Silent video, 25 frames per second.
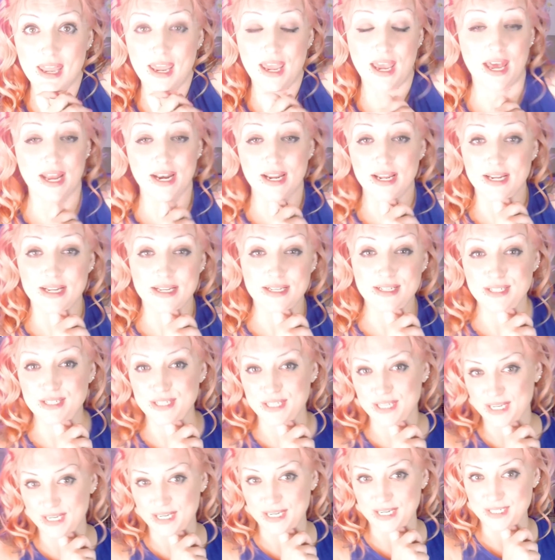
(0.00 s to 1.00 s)
at a
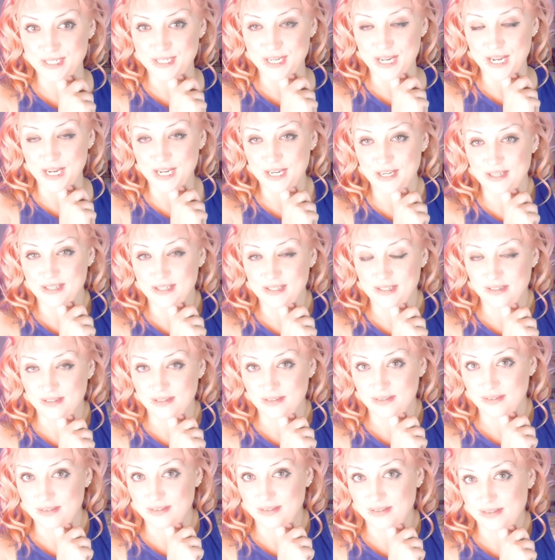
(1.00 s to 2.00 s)
tea date
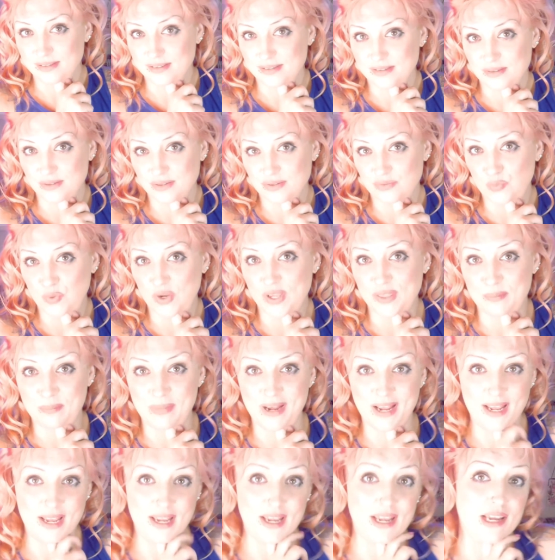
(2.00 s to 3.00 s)
with
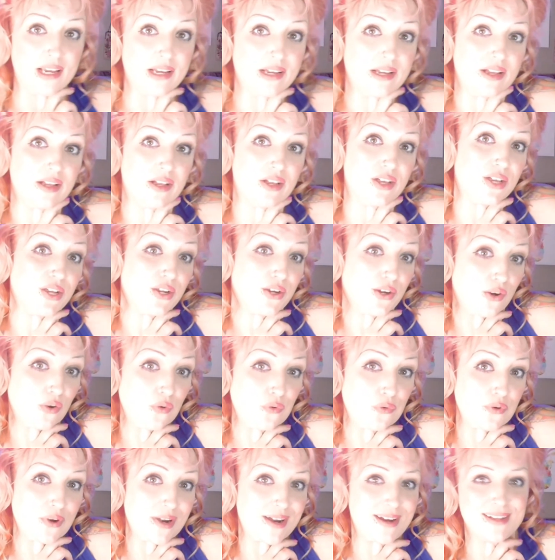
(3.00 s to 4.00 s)
my
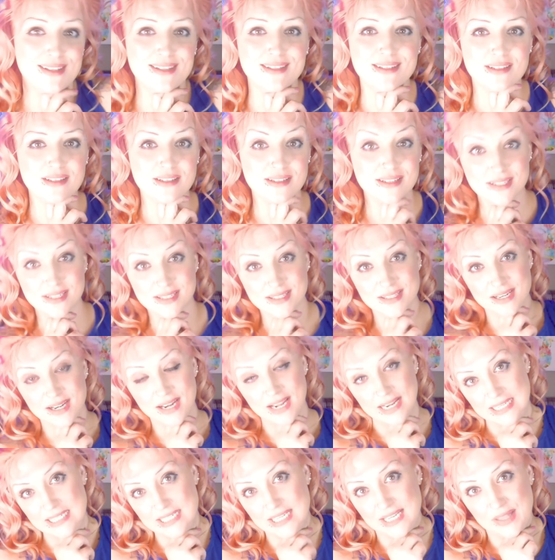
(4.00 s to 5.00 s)
girlfriends in the
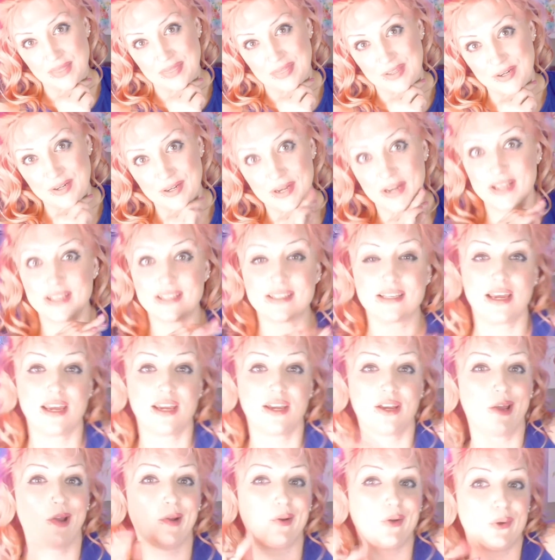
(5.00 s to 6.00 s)
1930s
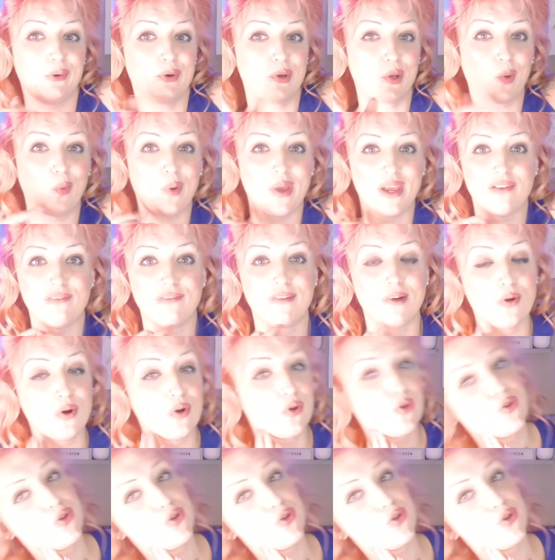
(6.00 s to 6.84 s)
and go do a quick photo